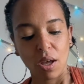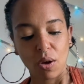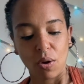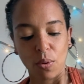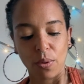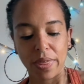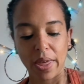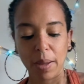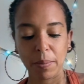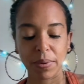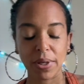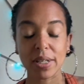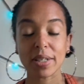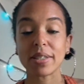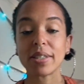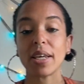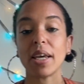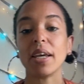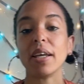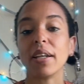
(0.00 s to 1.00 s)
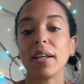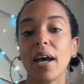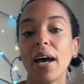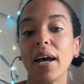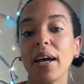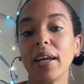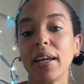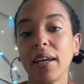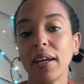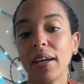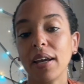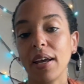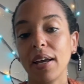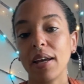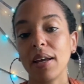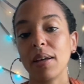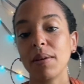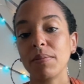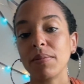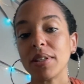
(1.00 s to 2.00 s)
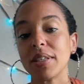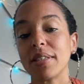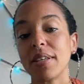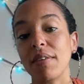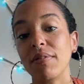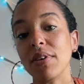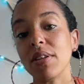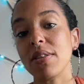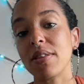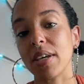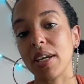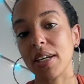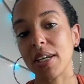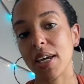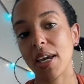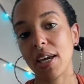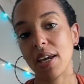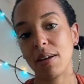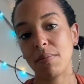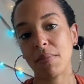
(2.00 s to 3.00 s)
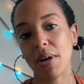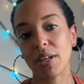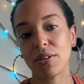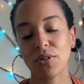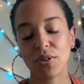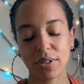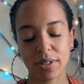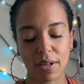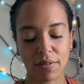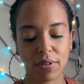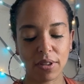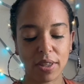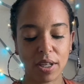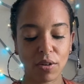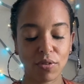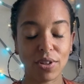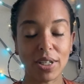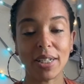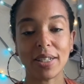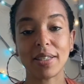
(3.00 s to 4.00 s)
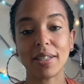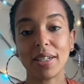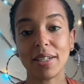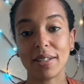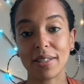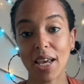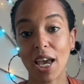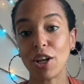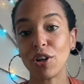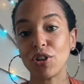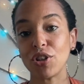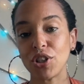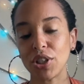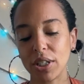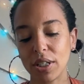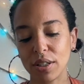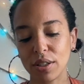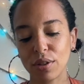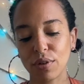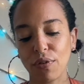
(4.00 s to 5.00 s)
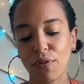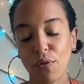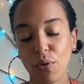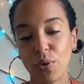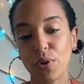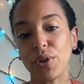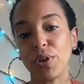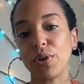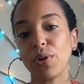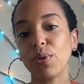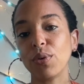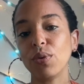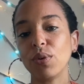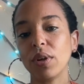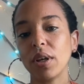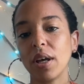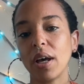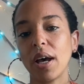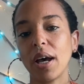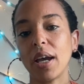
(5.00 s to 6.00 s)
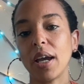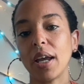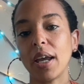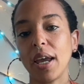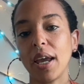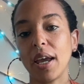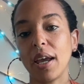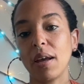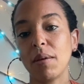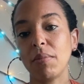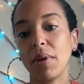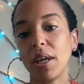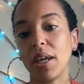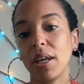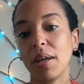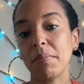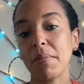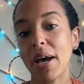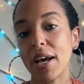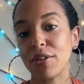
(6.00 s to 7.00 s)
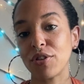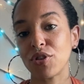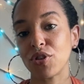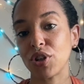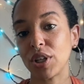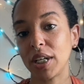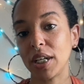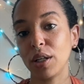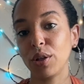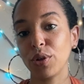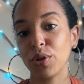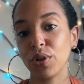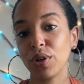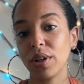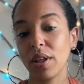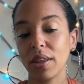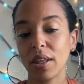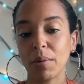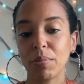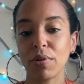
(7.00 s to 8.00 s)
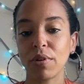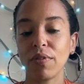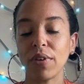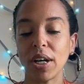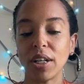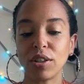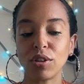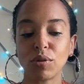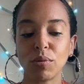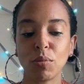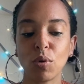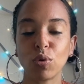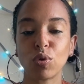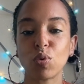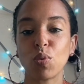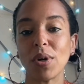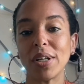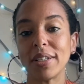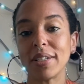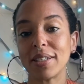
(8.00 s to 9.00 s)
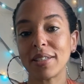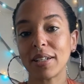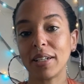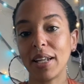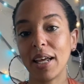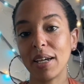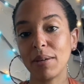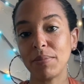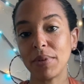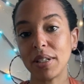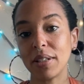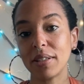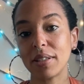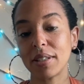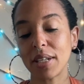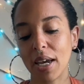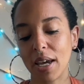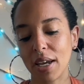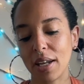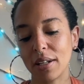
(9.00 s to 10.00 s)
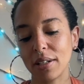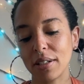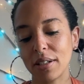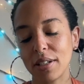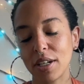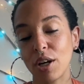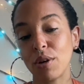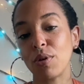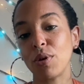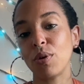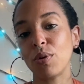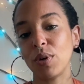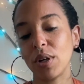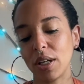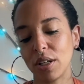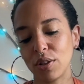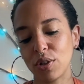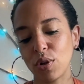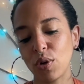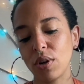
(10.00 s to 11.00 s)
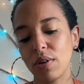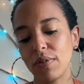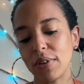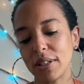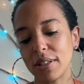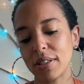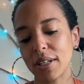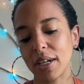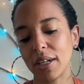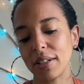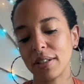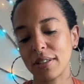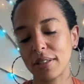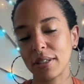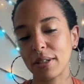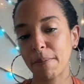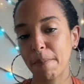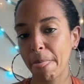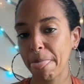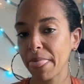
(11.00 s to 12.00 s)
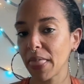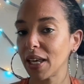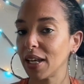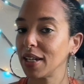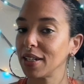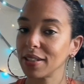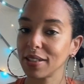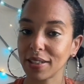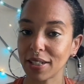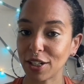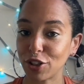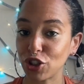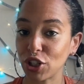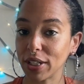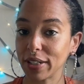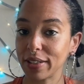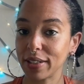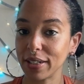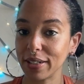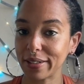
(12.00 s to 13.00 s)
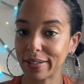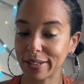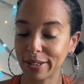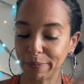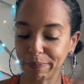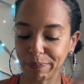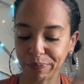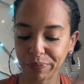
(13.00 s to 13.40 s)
With that being said, I am seventh, aka Master Seventh, that reads these energies for you. I am a master healer that provides remote wellness alignments and tarot intuitive insights such as this.